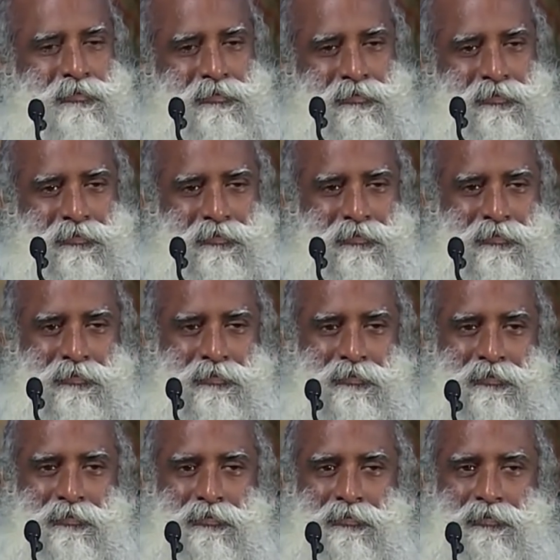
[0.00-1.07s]

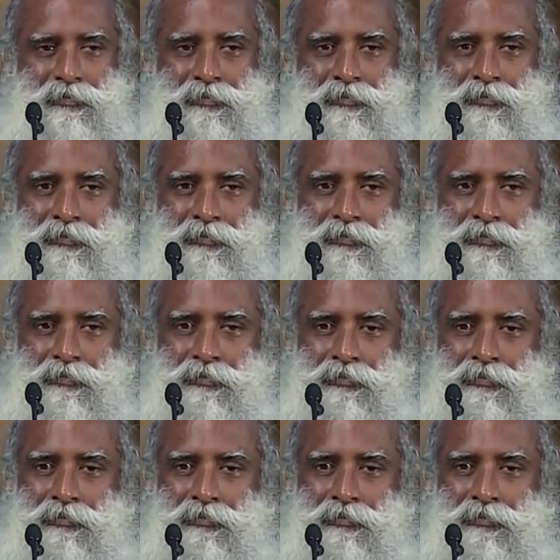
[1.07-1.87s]
(no one is talking)